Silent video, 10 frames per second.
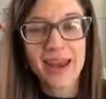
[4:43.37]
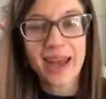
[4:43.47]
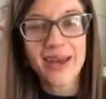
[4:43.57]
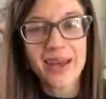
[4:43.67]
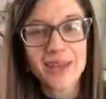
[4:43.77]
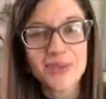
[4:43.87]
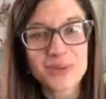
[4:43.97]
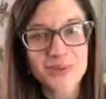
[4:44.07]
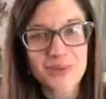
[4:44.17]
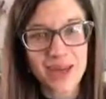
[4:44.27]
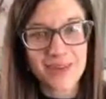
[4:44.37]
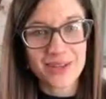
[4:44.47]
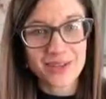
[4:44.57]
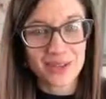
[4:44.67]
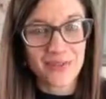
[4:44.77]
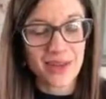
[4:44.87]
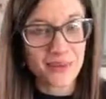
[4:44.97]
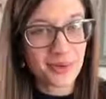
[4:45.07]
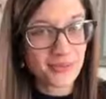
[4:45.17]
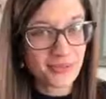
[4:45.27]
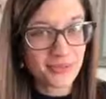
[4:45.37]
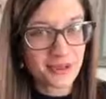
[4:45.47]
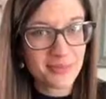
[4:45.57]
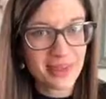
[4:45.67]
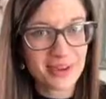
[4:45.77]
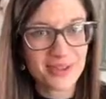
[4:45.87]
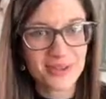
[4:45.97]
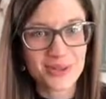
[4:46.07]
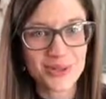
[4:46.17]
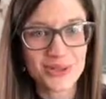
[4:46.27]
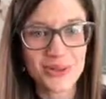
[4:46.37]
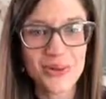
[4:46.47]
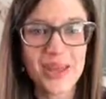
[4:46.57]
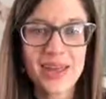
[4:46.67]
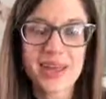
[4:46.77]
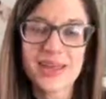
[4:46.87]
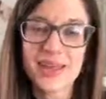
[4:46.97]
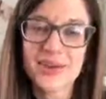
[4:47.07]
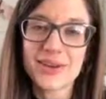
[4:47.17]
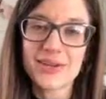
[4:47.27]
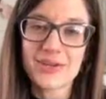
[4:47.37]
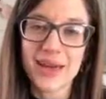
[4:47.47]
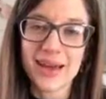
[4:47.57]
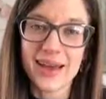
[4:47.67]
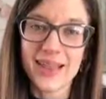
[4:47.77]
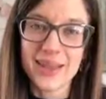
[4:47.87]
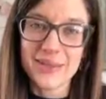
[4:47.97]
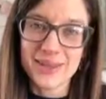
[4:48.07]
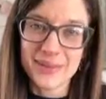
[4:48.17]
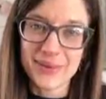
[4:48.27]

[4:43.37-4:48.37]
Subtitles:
I do also have a short vowel review freebie in our store too that you can try out and let me know what you think.